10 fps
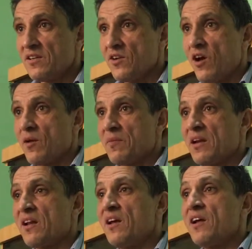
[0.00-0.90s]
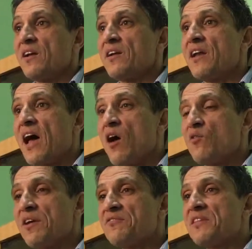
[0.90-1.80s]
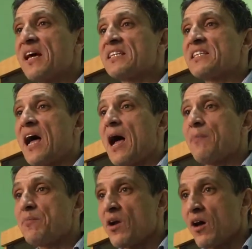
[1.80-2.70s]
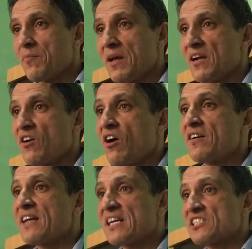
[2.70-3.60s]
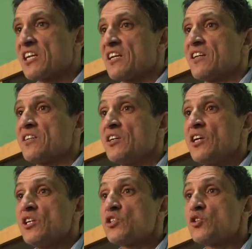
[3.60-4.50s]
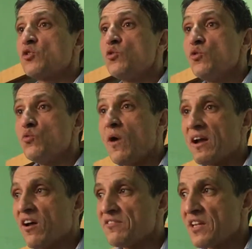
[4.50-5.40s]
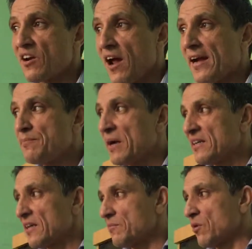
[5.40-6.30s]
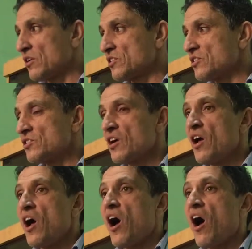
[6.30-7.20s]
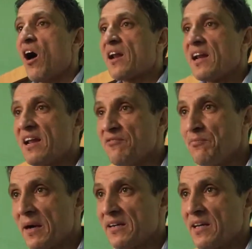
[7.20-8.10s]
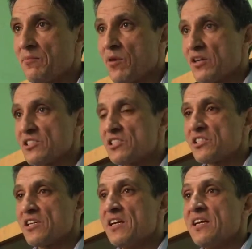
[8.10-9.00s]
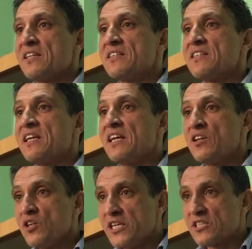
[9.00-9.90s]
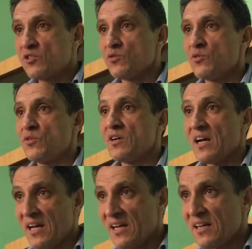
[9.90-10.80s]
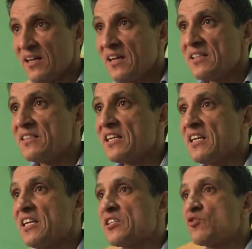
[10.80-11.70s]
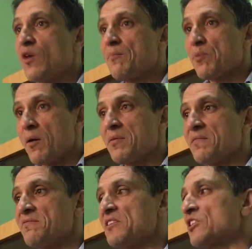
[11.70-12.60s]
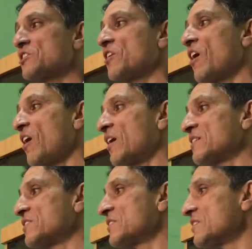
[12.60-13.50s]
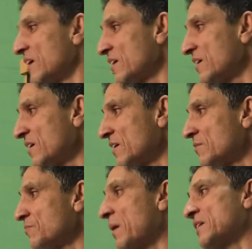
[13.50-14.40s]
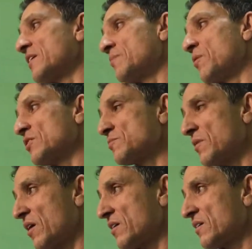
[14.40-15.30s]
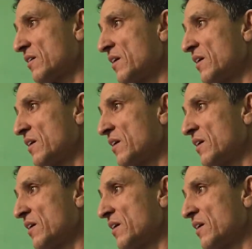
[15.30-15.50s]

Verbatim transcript: Normal. Now, if there is abnormal conduction through one of the right bundle branch or left bundle branch, they lead to uh, they lead to a problem which is called uh, bundle, bundle branch block.